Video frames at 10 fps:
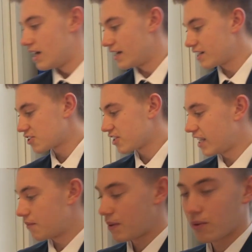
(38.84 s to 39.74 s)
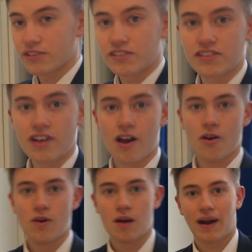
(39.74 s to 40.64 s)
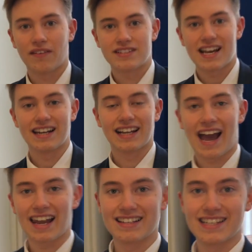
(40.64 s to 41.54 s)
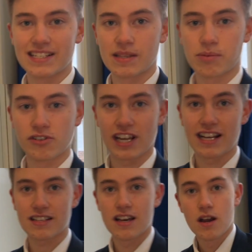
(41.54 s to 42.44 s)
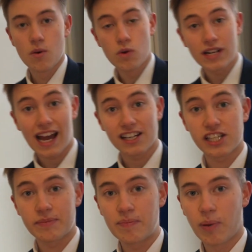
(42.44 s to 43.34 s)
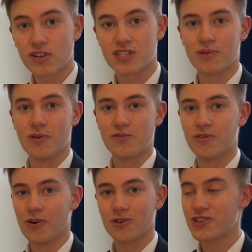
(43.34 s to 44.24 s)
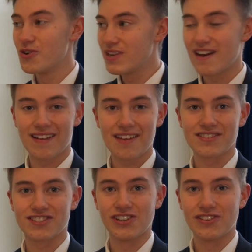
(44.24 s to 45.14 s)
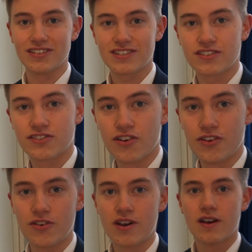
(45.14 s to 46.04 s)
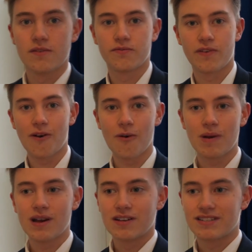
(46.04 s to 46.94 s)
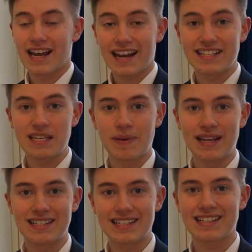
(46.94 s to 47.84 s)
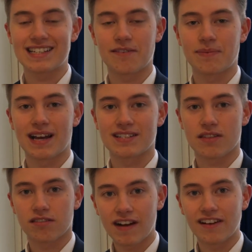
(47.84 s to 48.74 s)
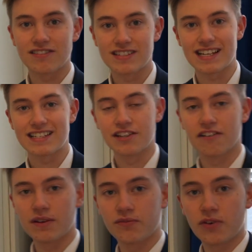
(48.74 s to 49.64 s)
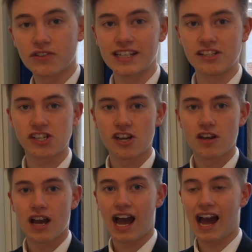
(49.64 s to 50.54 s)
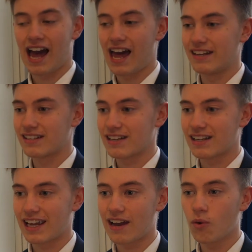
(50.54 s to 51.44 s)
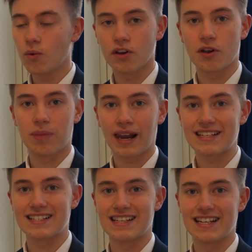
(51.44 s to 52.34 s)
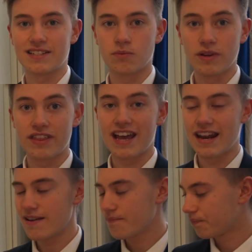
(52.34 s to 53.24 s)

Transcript: Additionally, we wanted to know about the technicalities of the project. Would it actually be possible for two Year 11 students to film 1080p, 60 FPS, 360-degree footage and get all the complexities within?